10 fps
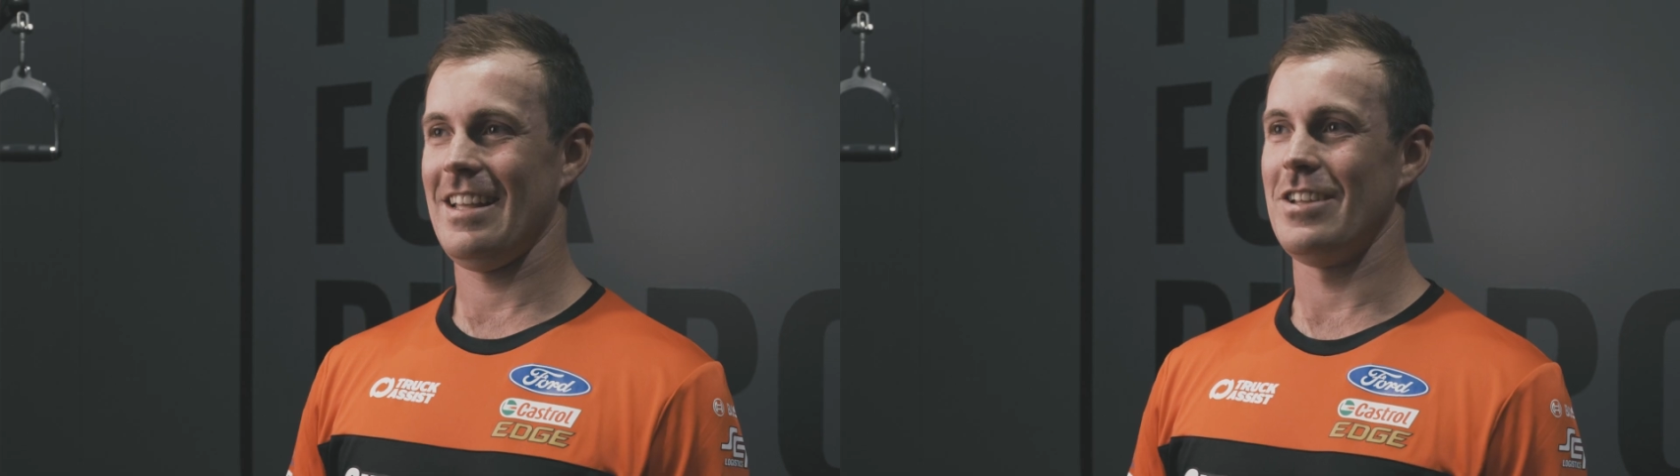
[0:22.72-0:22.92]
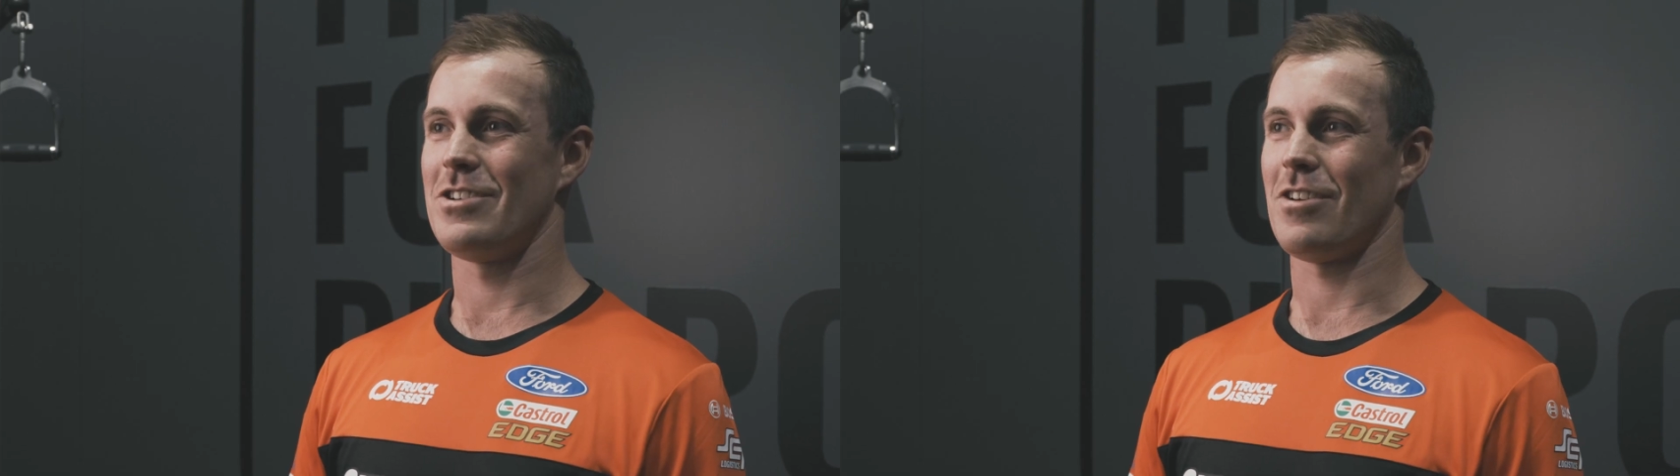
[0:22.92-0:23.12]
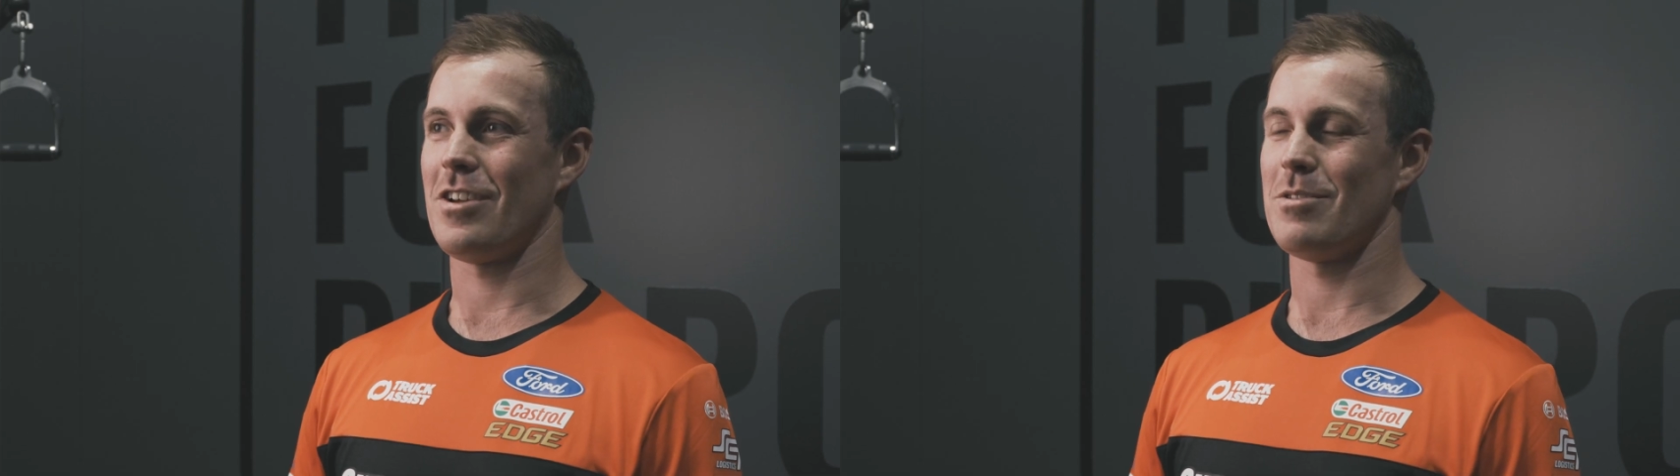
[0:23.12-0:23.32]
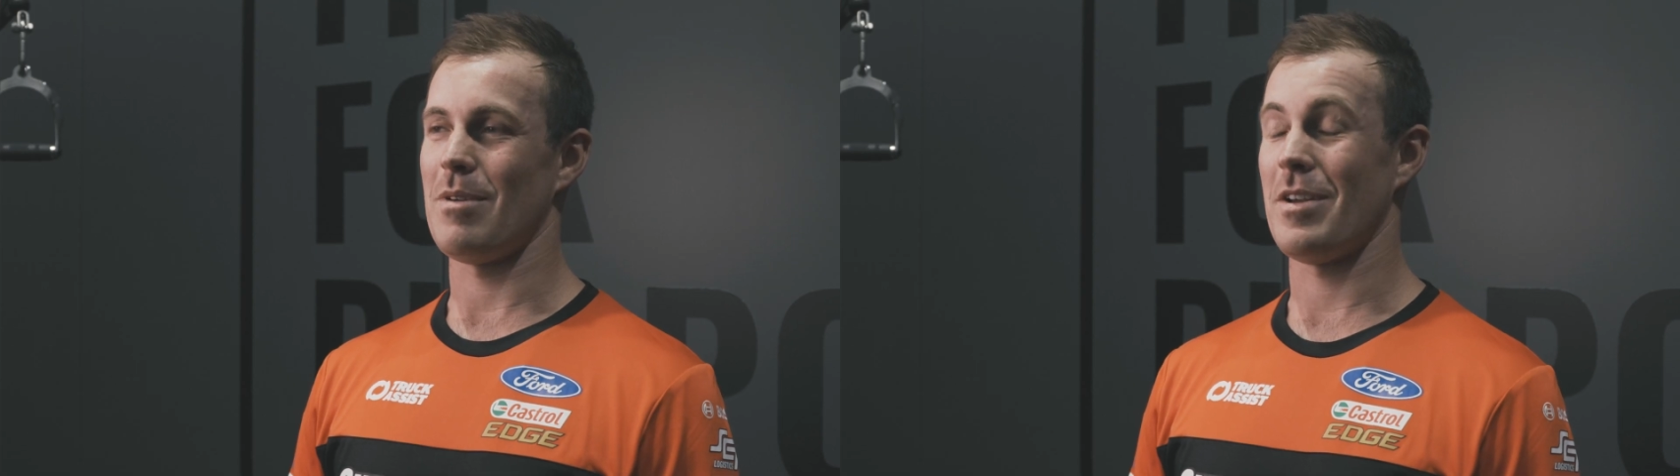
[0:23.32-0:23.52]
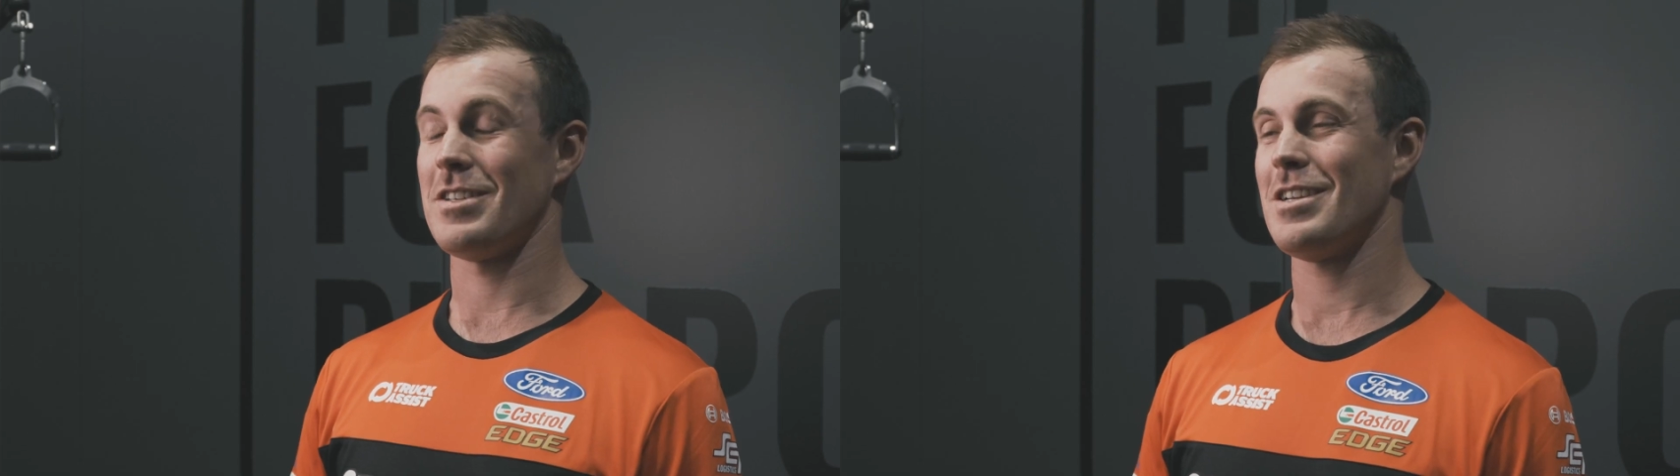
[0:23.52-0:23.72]
The trickiest
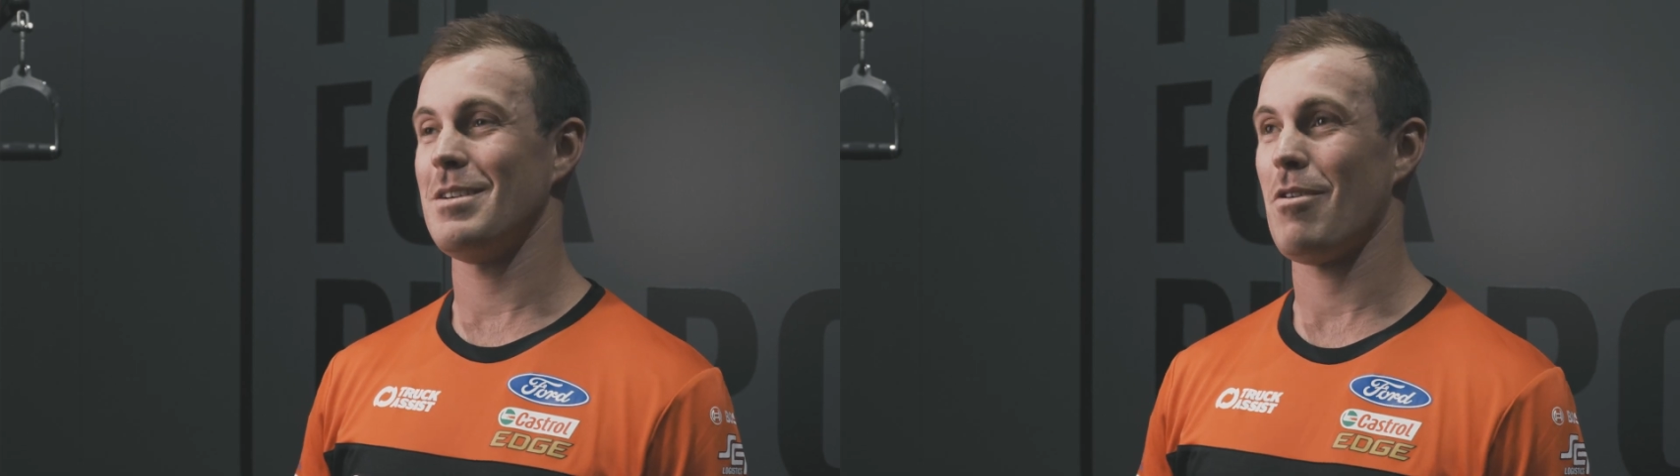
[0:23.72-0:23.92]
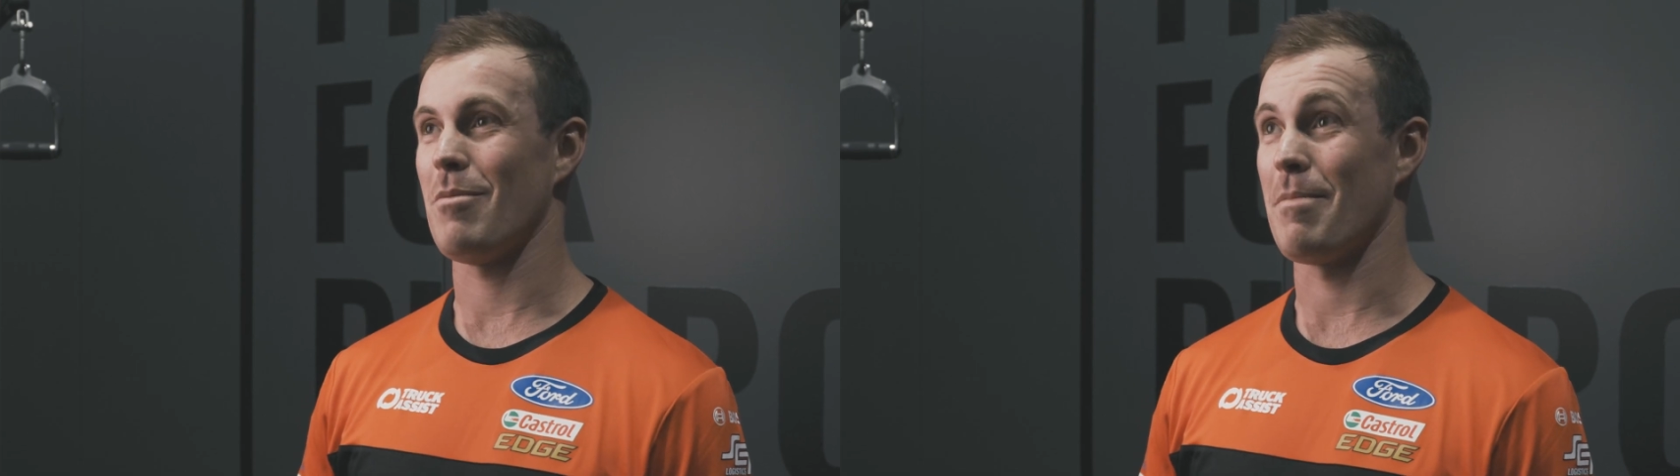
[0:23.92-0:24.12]
one, it's actually probably